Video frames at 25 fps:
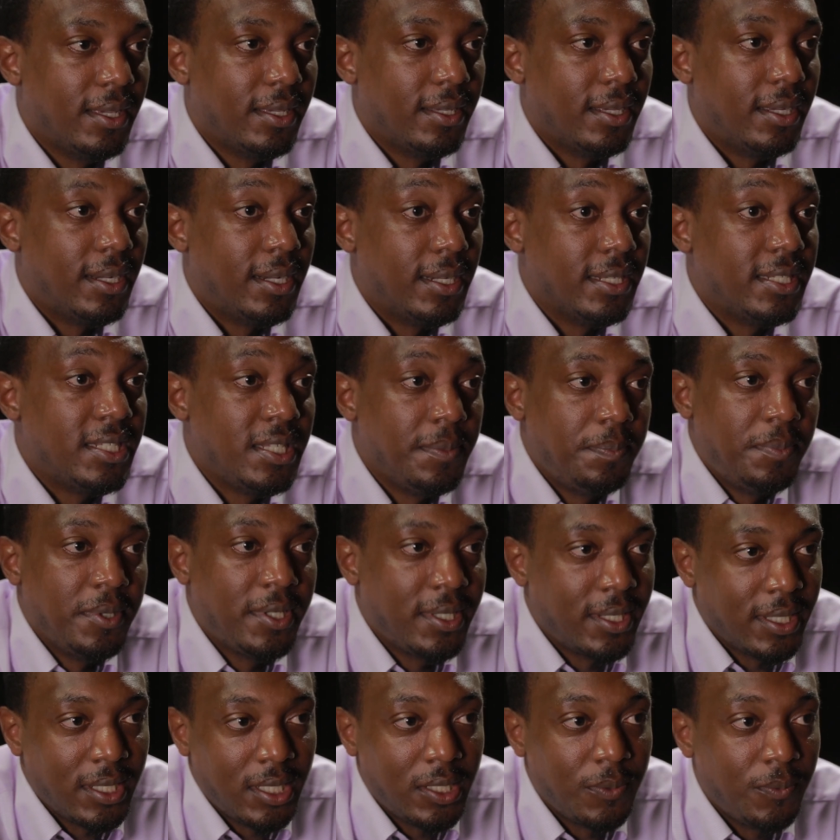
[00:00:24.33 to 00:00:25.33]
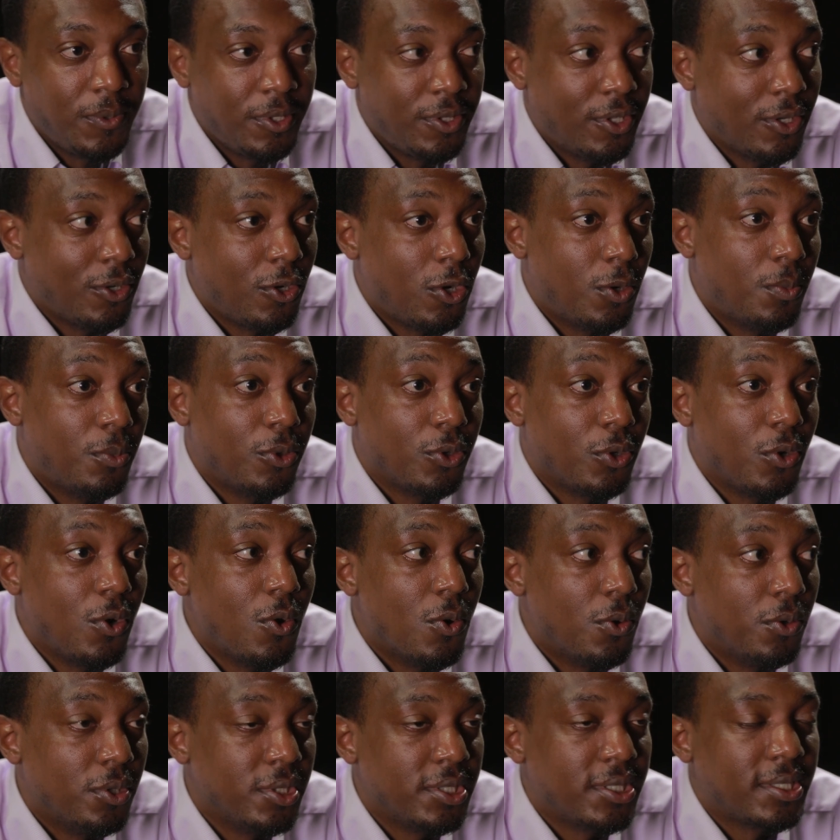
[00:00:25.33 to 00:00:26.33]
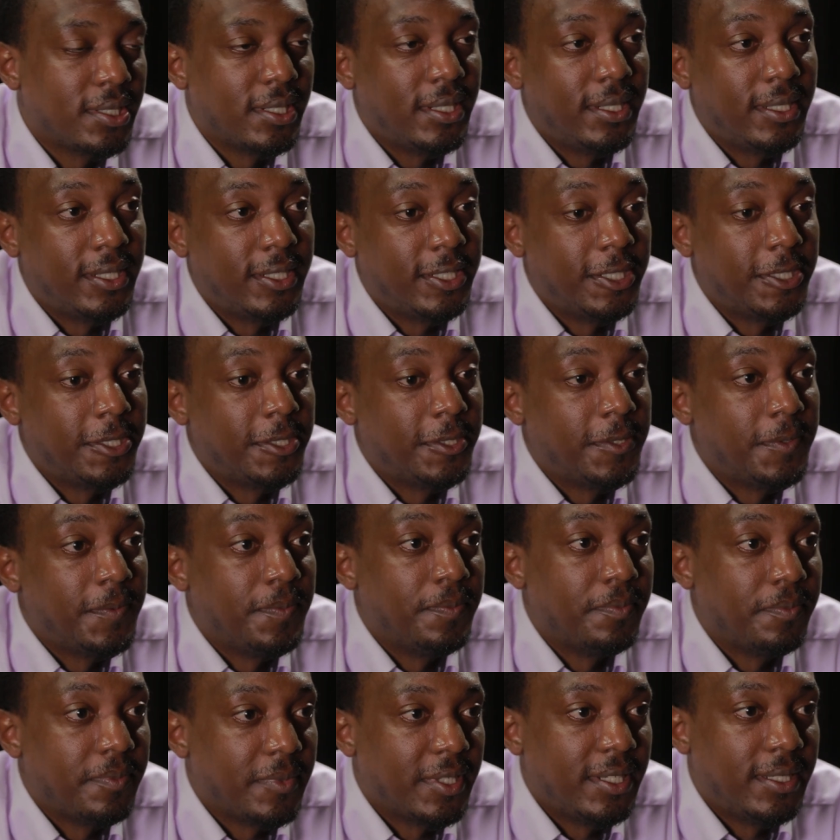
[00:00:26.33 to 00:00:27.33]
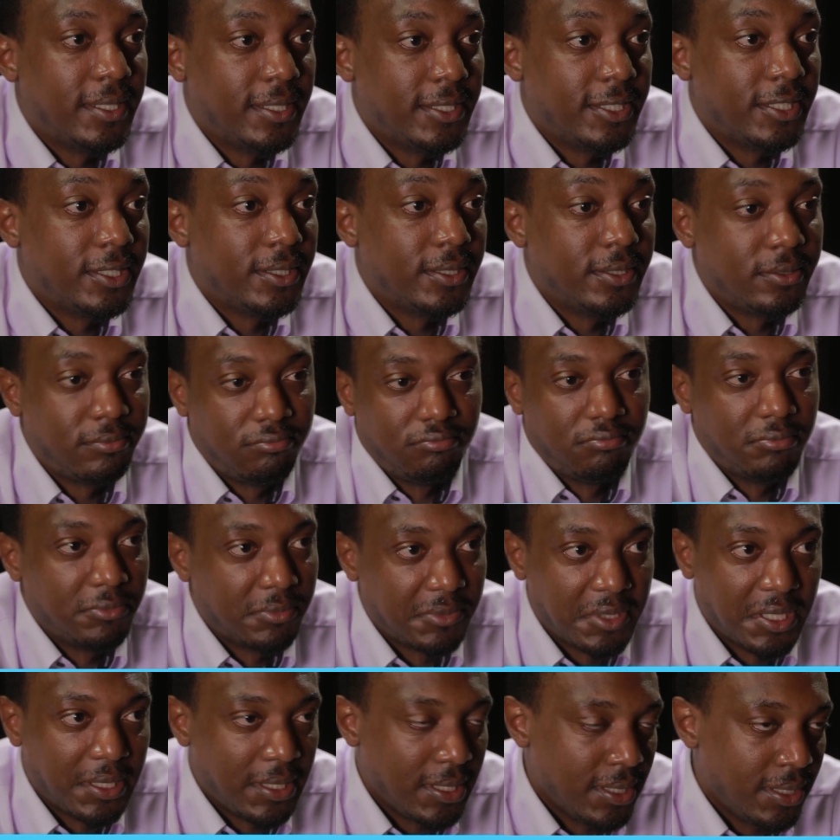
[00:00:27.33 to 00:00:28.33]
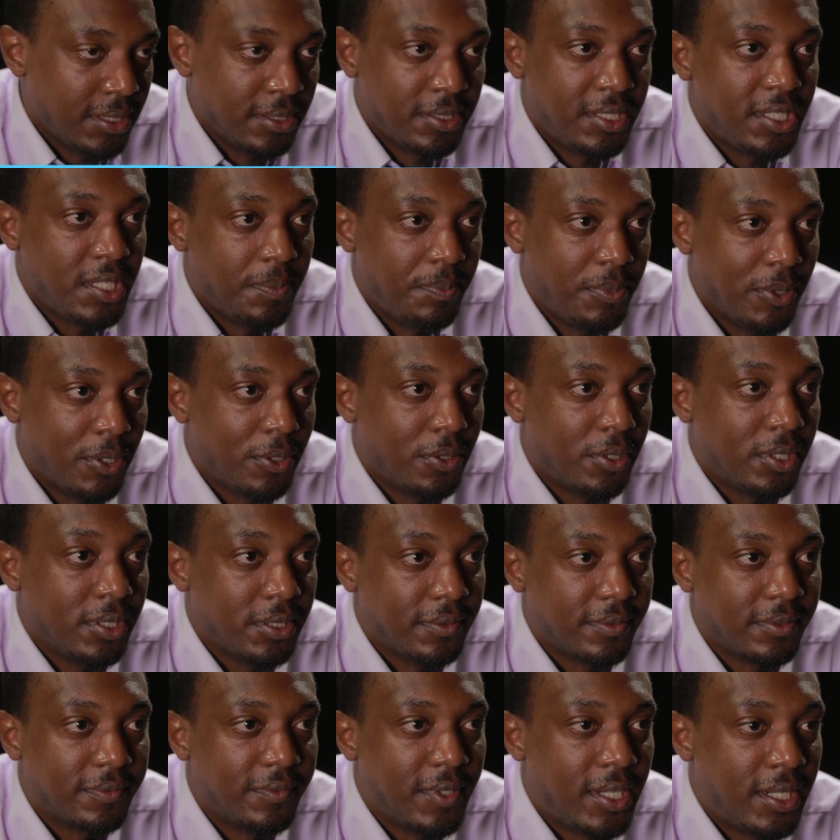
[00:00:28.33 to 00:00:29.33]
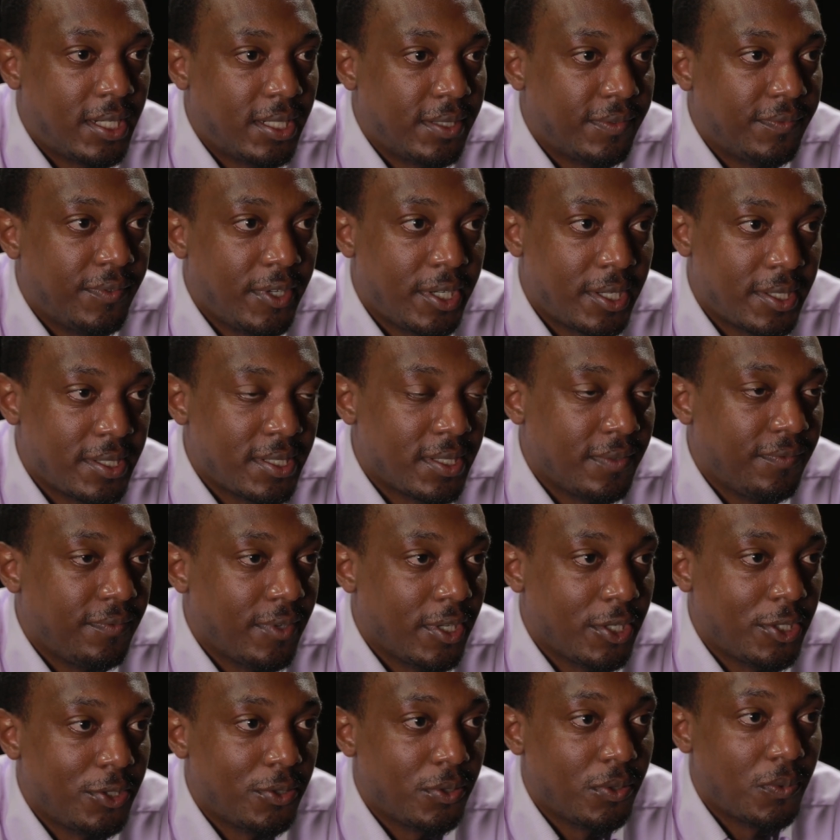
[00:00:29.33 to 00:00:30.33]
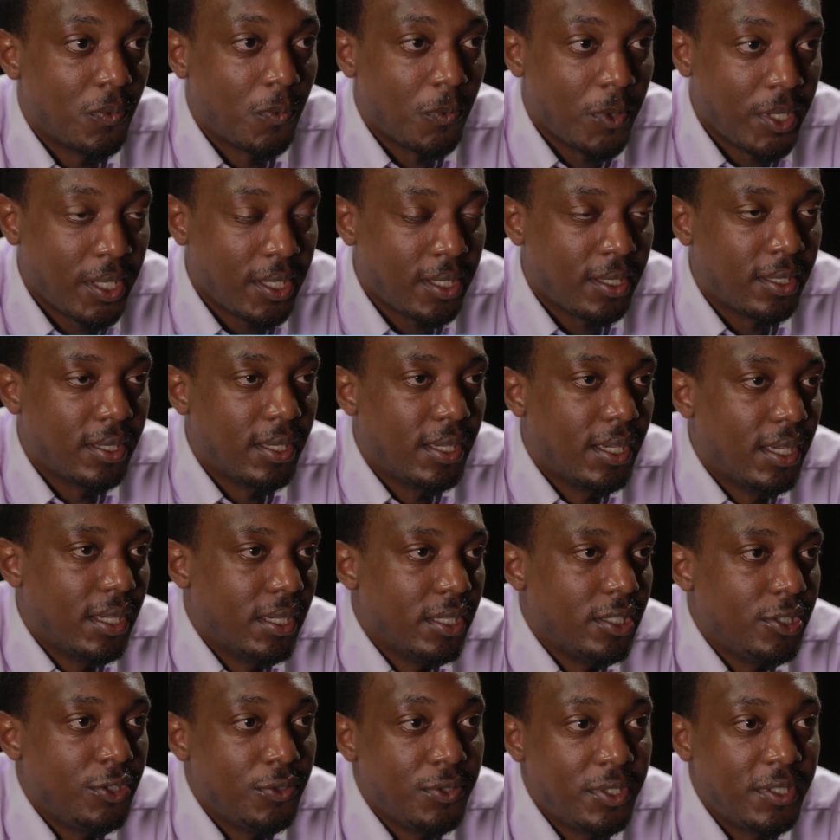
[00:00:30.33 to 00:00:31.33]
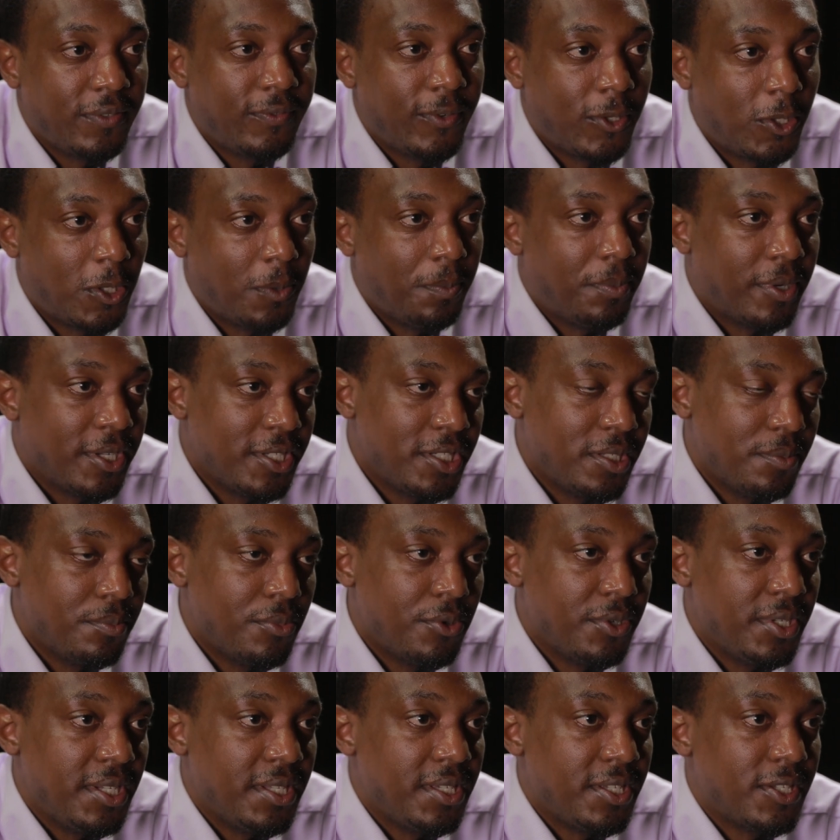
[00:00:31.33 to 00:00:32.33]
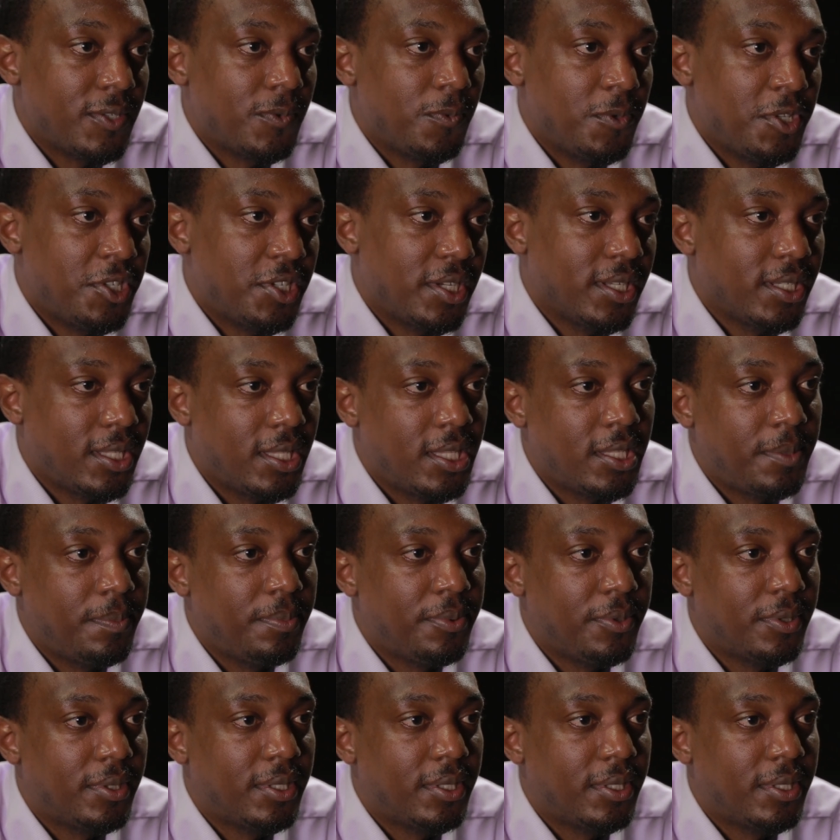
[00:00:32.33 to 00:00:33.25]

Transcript: Uh, typically with the common cold, um, uh, in typical uh, virus infection way, you develop antibodies which help